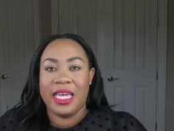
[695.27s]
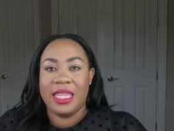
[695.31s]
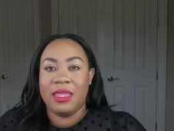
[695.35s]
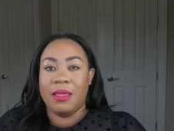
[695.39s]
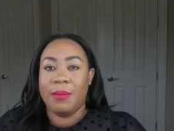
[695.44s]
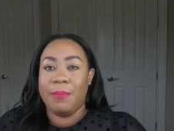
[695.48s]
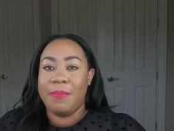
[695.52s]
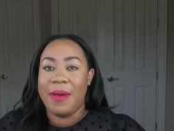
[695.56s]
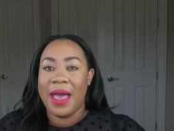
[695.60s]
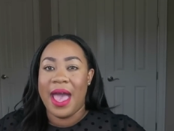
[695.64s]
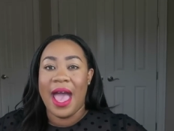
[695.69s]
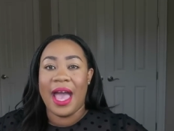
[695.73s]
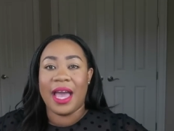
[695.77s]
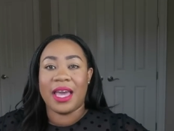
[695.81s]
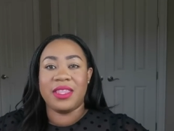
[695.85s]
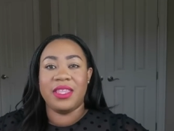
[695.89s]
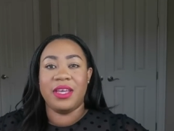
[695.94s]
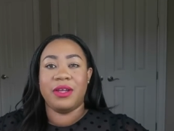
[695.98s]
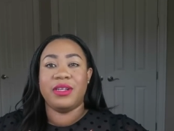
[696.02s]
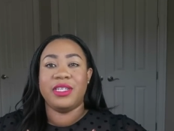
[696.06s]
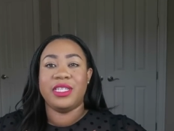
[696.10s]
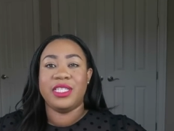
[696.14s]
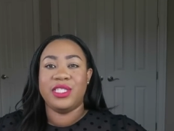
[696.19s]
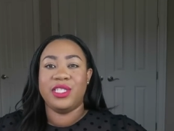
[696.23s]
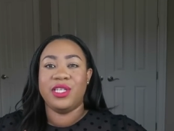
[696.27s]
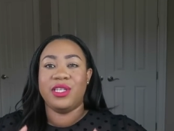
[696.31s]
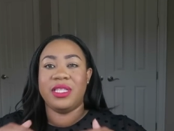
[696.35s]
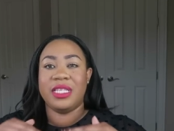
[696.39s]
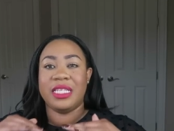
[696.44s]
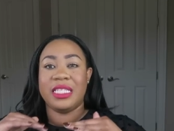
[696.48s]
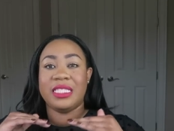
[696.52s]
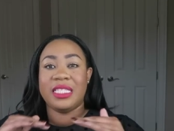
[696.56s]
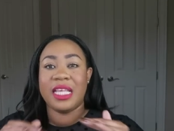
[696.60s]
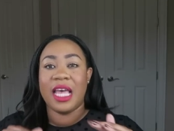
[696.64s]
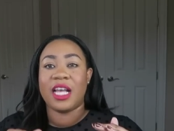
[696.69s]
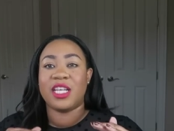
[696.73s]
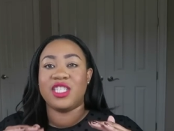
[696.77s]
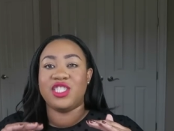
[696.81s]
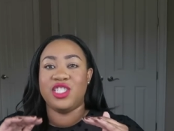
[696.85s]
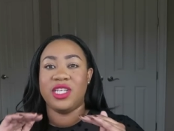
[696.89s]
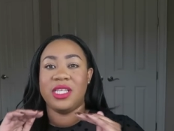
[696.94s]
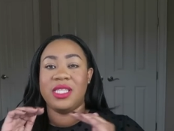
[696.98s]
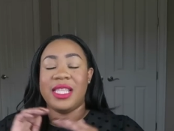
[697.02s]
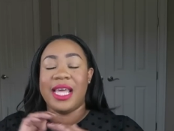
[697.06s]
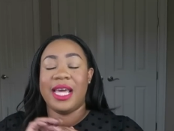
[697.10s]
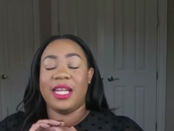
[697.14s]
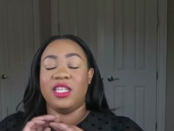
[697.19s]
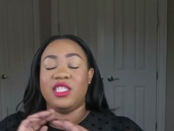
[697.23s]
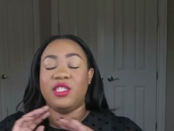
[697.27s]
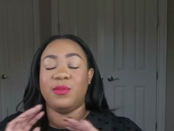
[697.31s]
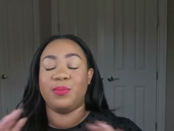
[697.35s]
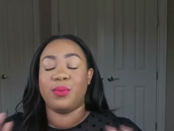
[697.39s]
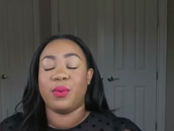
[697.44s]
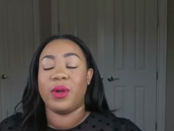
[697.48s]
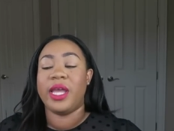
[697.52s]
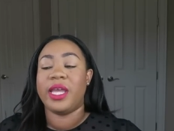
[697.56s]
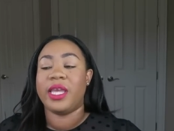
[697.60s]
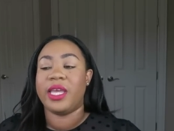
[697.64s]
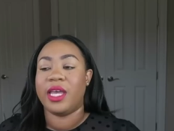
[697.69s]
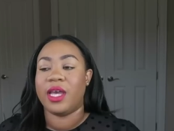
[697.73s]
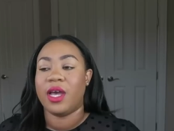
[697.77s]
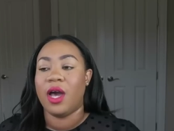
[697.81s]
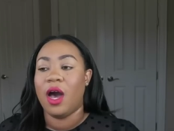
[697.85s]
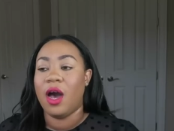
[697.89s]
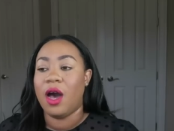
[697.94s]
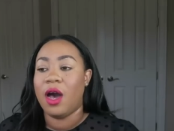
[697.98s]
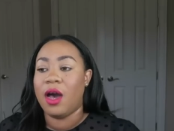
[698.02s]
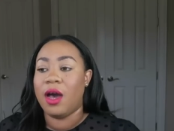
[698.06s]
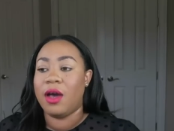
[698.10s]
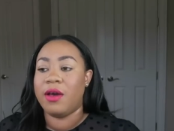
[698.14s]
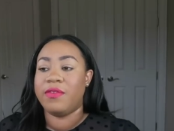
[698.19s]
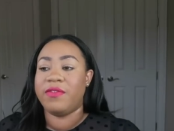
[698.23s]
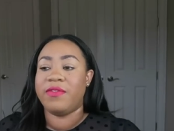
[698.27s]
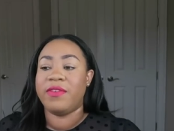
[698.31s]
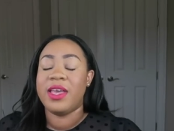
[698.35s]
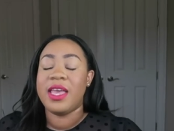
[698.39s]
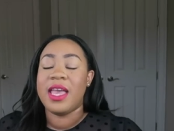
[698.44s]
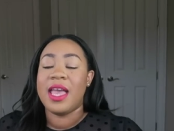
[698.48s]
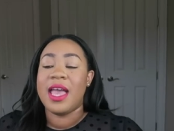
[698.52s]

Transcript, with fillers: In the back, there is still a section that is breaking off.